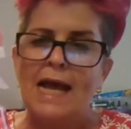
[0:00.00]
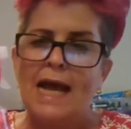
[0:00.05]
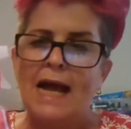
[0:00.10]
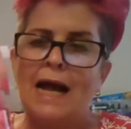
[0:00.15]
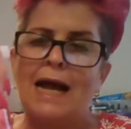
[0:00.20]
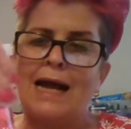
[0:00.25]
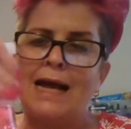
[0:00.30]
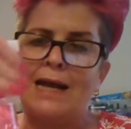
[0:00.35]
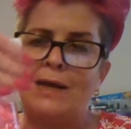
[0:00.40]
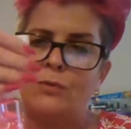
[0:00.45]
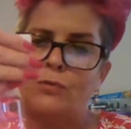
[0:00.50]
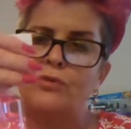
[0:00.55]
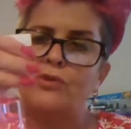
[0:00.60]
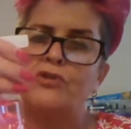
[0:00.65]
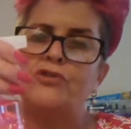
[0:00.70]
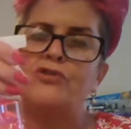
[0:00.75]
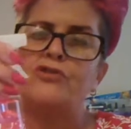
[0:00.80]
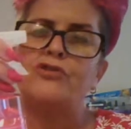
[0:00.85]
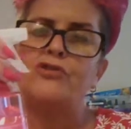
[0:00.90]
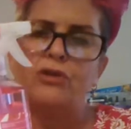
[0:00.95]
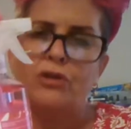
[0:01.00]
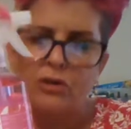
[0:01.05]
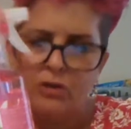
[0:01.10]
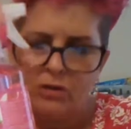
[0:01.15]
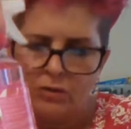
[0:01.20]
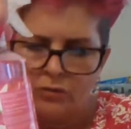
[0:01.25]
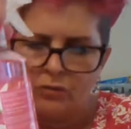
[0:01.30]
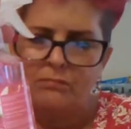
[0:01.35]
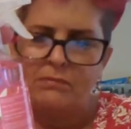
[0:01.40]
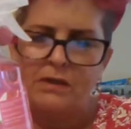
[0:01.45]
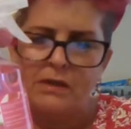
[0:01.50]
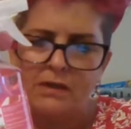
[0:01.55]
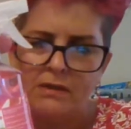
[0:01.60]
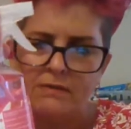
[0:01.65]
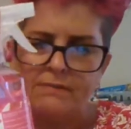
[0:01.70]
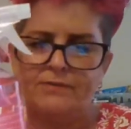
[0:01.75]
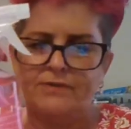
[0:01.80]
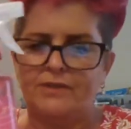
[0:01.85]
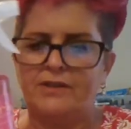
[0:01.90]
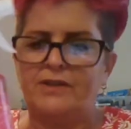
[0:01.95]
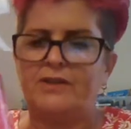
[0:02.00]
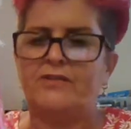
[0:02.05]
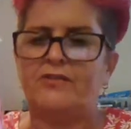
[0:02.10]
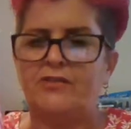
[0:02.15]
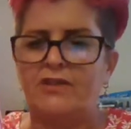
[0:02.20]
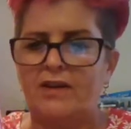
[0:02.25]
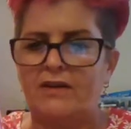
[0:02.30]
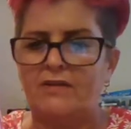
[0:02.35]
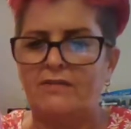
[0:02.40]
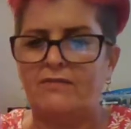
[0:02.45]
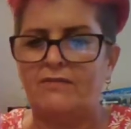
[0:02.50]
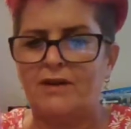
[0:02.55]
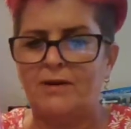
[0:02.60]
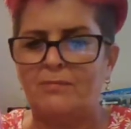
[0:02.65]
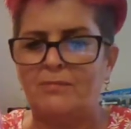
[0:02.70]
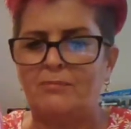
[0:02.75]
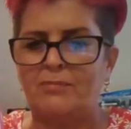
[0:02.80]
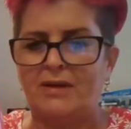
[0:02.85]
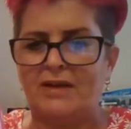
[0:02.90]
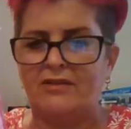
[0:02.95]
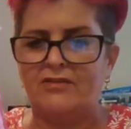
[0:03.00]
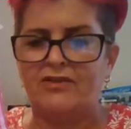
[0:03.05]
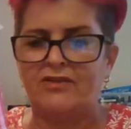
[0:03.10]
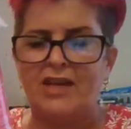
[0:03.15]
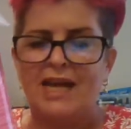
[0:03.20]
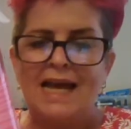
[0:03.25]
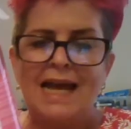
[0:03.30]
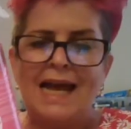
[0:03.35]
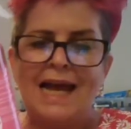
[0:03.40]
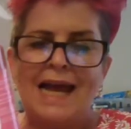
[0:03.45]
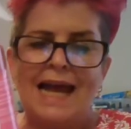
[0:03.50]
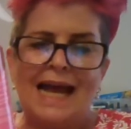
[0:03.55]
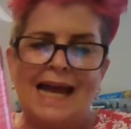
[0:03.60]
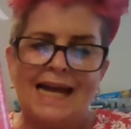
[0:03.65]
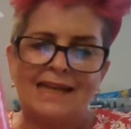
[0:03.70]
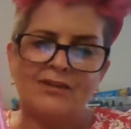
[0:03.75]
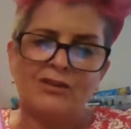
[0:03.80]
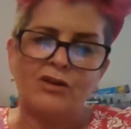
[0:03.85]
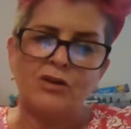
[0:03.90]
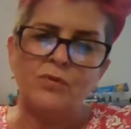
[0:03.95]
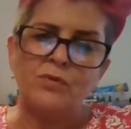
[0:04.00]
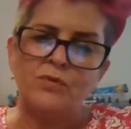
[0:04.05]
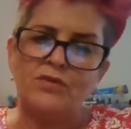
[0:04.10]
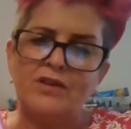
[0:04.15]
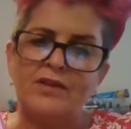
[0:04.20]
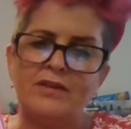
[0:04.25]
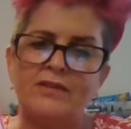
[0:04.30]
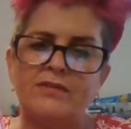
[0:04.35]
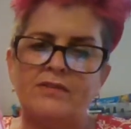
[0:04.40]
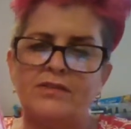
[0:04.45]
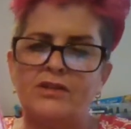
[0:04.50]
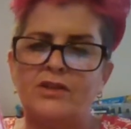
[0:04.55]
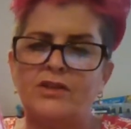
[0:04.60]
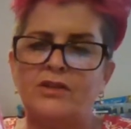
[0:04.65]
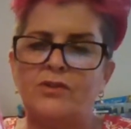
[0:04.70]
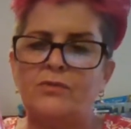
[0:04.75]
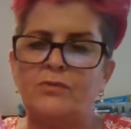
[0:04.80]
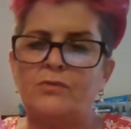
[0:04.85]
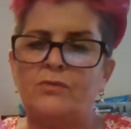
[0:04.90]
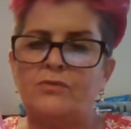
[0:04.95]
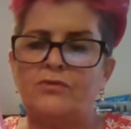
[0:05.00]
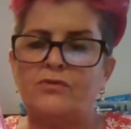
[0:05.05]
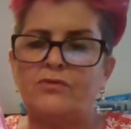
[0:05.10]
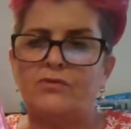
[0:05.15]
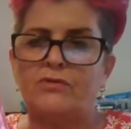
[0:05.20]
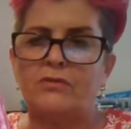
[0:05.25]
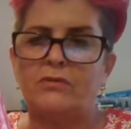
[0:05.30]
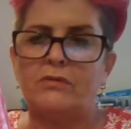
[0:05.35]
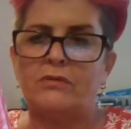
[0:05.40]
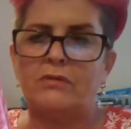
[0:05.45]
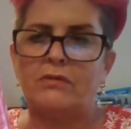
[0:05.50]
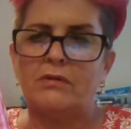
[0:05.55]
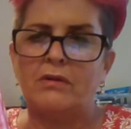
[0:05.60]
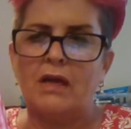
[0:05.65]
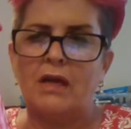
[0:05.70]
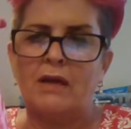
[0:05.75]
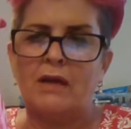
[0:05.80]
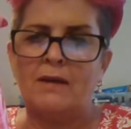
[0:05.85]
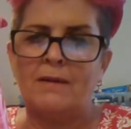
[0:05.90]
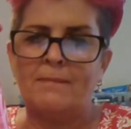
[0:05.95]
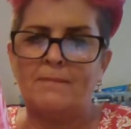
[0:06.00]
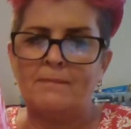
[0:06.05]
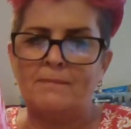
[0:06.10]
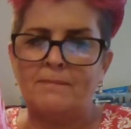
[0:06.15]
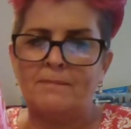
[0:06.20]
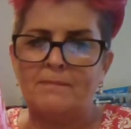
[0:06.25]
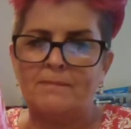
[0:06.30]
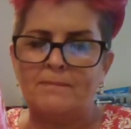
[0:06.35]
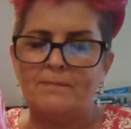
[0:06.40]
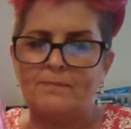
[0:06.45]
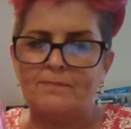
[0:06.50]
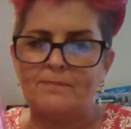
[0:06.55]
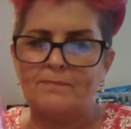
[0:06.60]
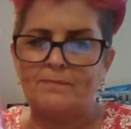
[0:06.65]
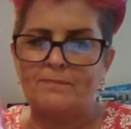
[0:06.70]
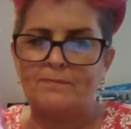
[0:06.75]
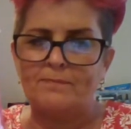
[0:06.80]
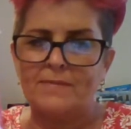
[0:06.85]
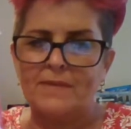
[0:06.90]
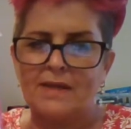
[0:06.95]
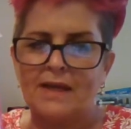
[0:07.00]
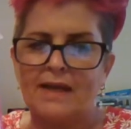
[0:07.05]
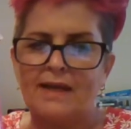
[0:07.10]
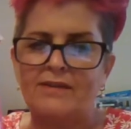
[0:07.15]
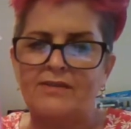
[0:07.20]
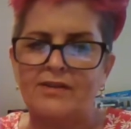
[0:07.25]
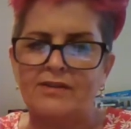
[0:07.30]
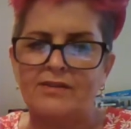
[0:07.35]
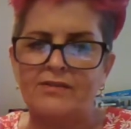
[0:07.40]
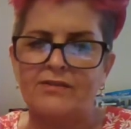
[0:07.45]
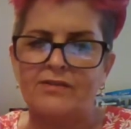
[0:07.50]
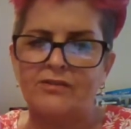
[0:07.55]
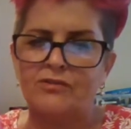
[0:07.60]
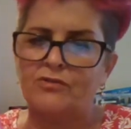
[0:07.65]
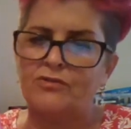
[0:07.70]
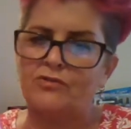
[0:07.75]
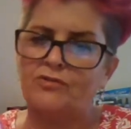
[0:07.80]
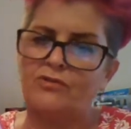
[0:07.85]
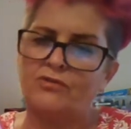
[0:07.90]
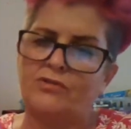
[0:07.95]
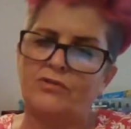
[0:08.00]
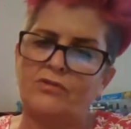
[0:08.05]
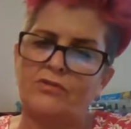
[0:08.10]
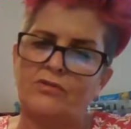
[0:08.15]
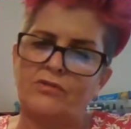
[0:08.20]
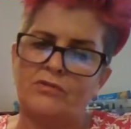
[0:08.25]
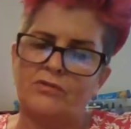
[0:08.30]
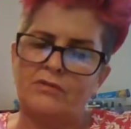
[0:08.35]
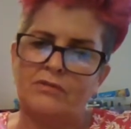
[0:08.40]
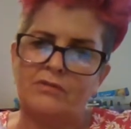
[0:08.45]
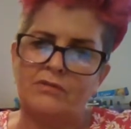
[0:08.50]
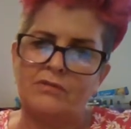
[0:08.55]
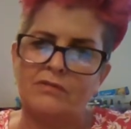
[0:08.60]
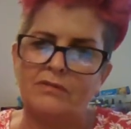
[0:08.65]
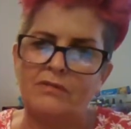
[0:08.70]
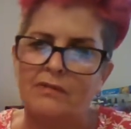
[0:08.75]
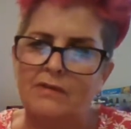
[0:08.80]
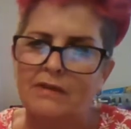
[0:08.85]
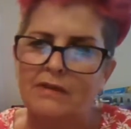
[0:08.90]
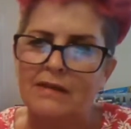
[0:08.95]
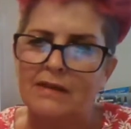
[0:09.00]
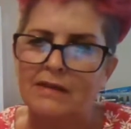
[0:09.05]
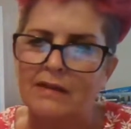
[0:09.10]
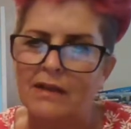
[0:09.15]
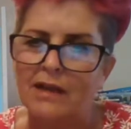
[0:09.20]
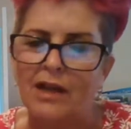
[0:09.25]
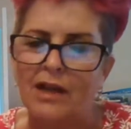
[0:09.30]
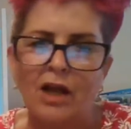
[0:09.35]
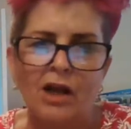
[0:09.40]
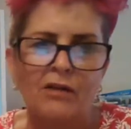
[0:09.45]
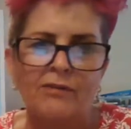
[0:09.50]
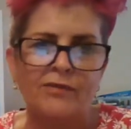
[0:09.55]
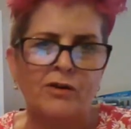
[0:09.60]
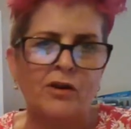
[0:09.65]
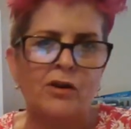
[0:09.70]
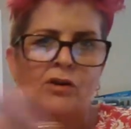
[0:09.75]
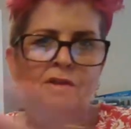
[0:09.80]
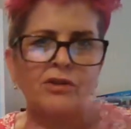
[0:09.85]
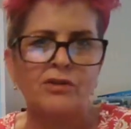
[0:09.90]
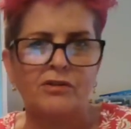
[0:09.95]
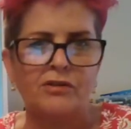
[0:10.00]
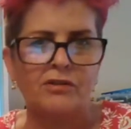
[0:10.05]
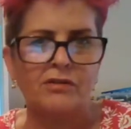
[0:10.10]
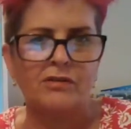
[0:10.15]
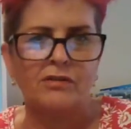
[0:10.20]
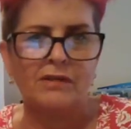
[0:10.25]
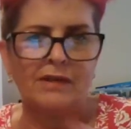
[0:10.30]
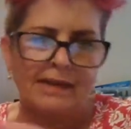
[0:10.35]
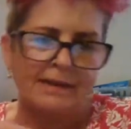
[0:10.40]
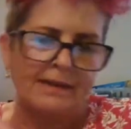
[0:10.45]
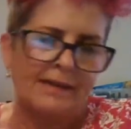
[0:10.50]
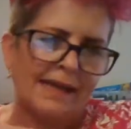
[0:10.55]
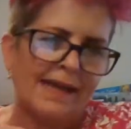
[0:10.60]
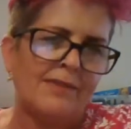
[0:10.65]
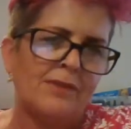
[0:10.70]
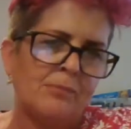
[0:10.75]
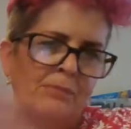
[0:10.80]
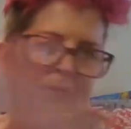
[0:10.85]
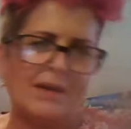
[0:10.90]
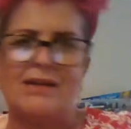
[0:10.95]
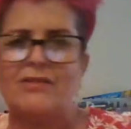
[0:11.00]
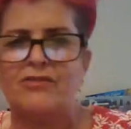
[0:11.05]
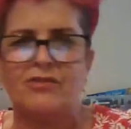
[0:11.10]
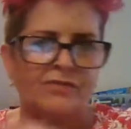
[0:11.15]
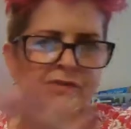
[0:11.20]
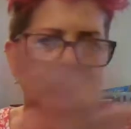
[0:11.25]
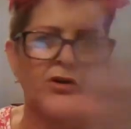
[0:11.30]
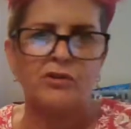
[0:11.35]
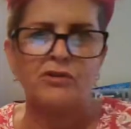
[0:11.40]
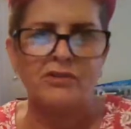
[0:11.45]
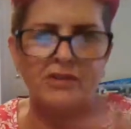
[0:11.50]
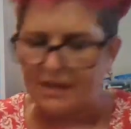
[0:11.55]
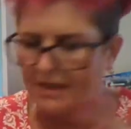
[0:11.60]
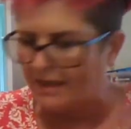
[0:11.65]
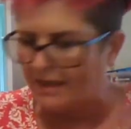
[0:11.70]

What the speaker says: I would assume that it's safe around pets. I don't tend to use, I tend to just avoid, get the pets, avoid the